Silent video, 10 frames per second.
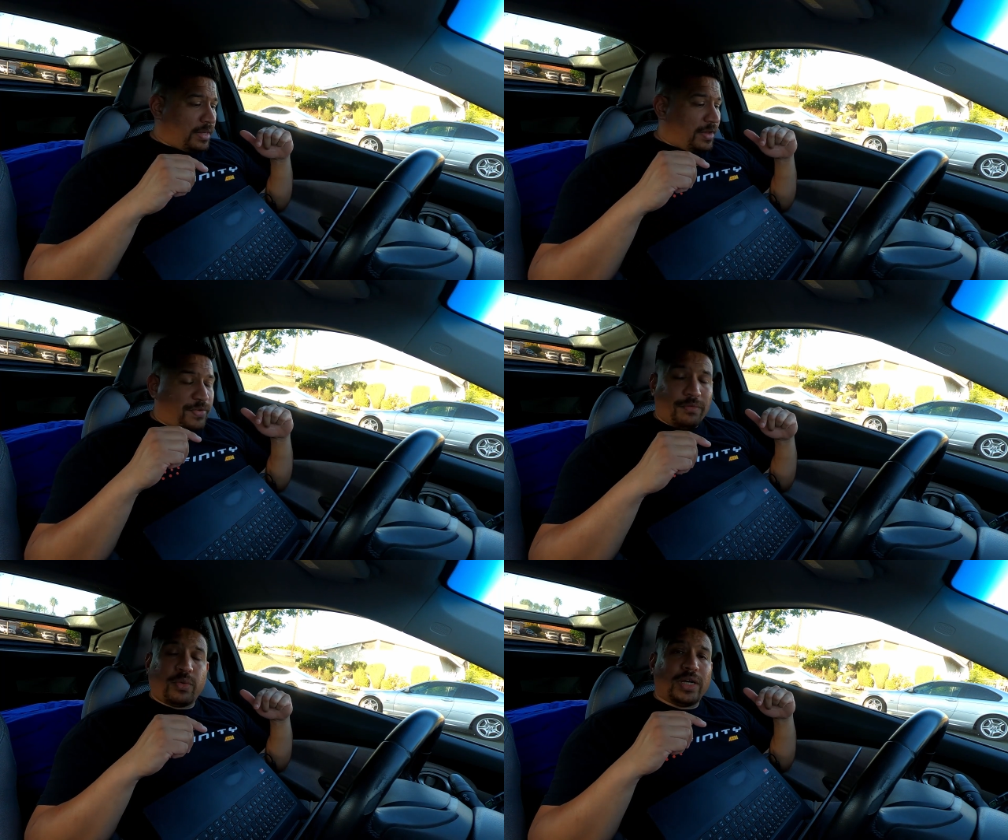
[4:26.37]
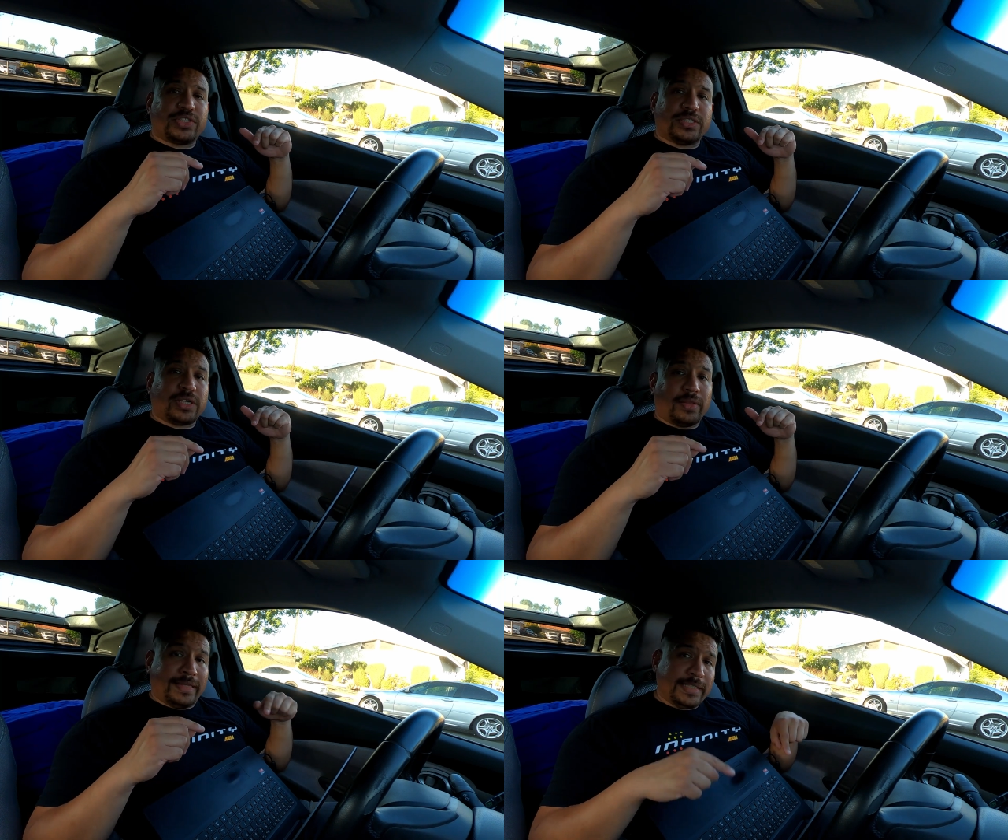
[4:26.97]
If you have questions
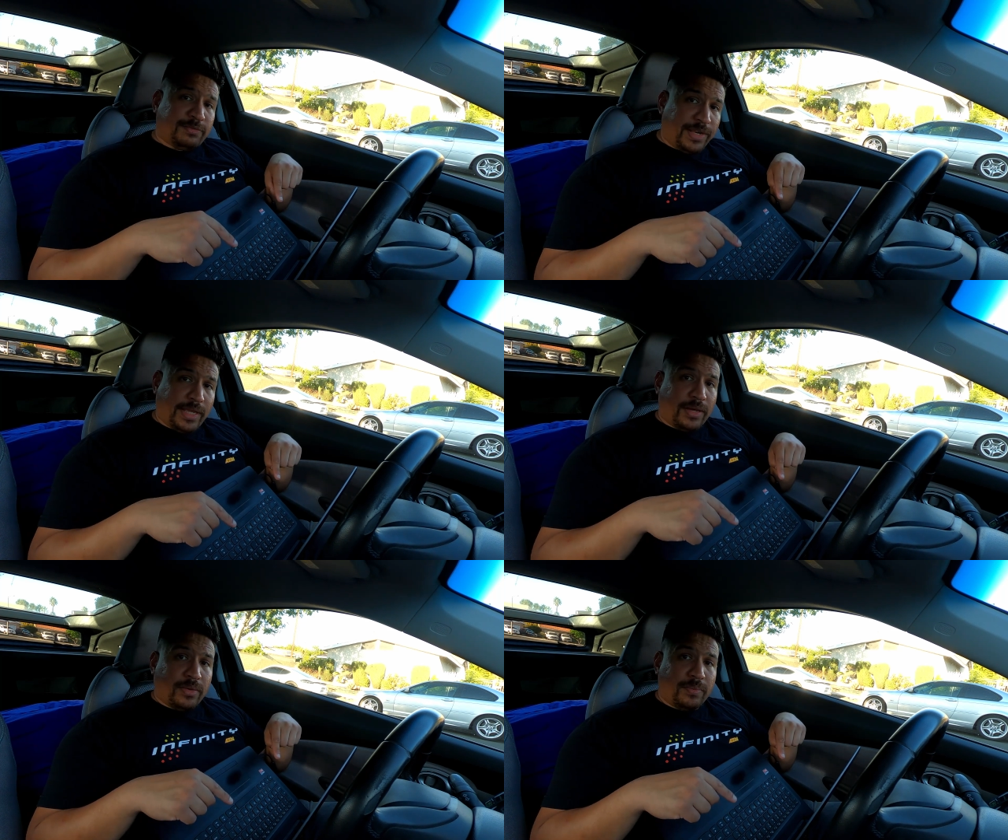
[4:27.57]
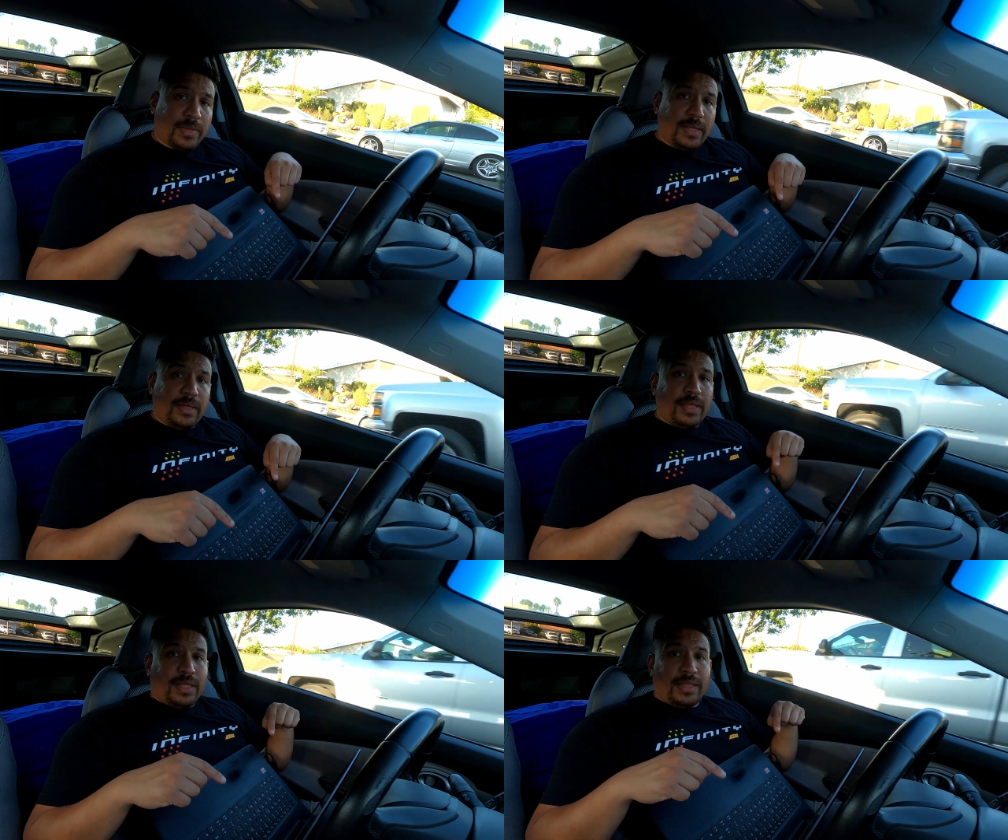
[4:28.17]
on this video,
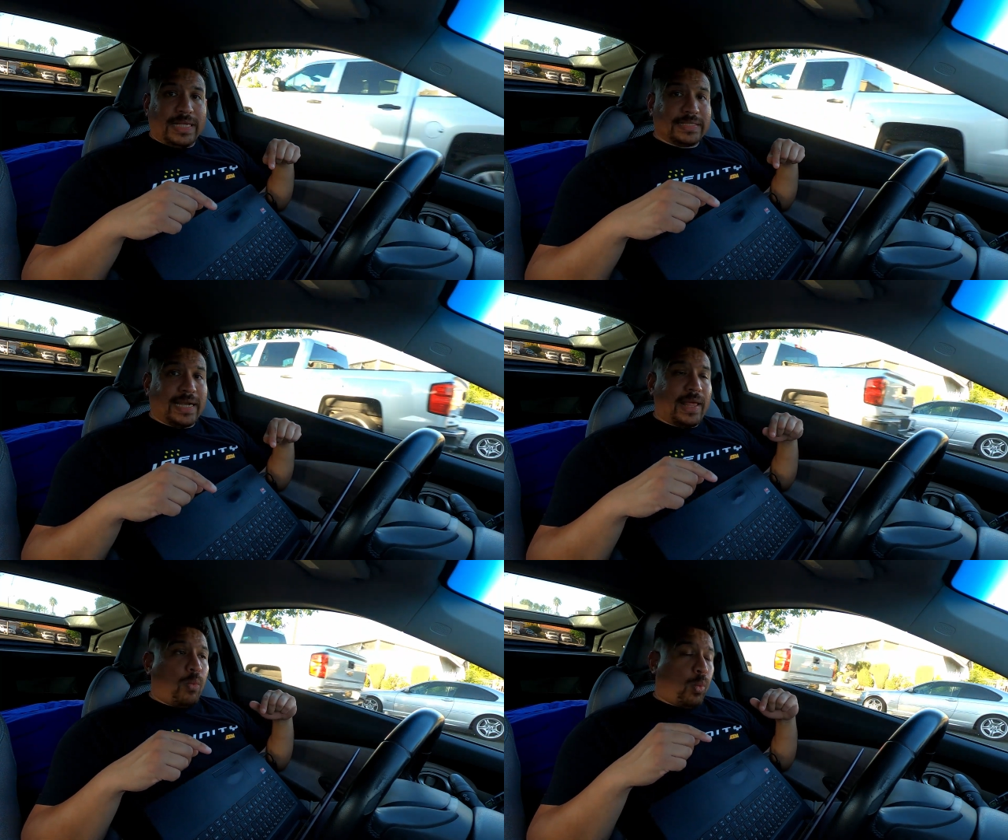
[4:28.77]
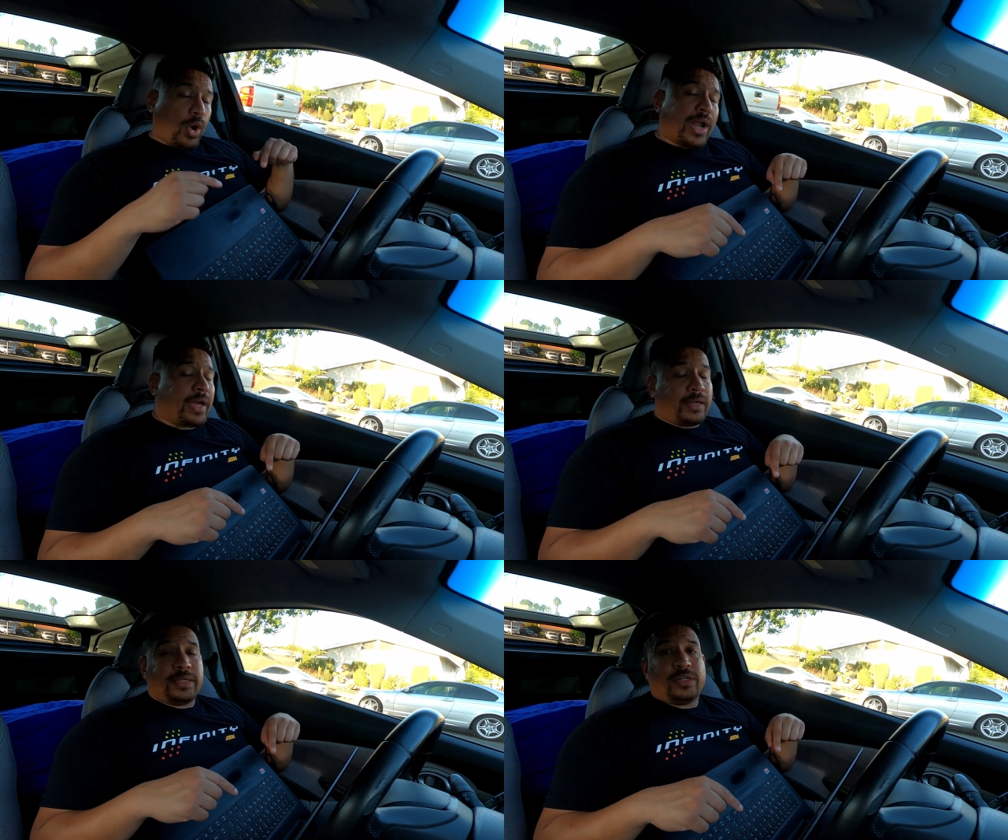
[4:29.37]
things that were
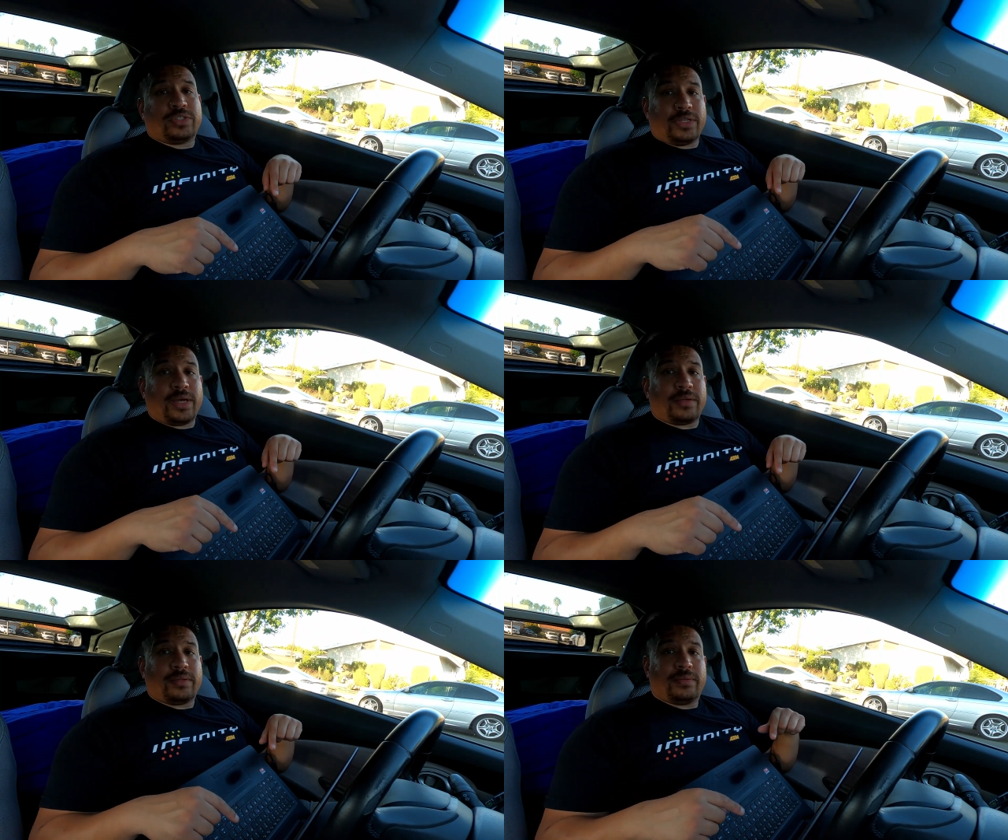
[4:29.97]
not clear to you,